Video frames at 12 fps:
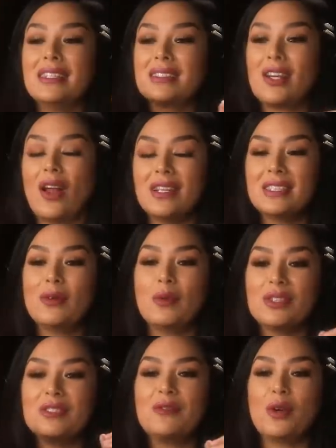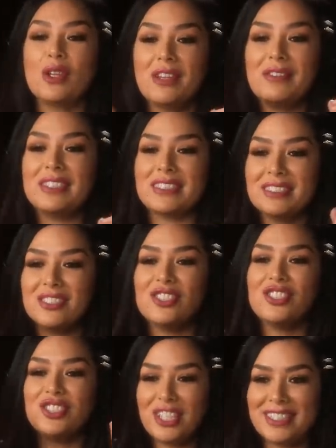His closet was full of his
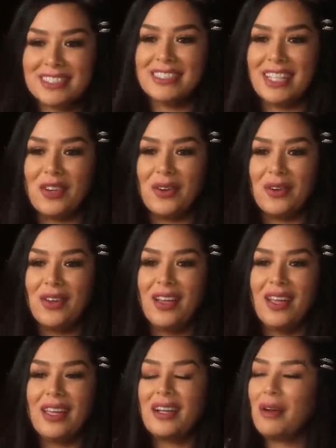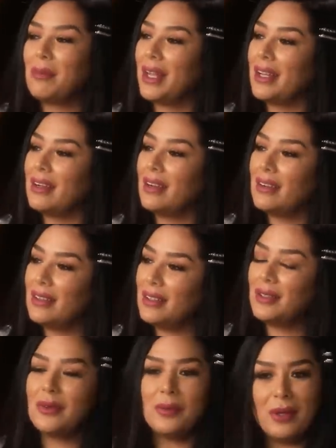still. Now I'm like,
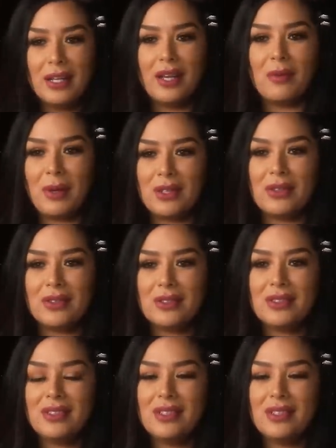really, Armando?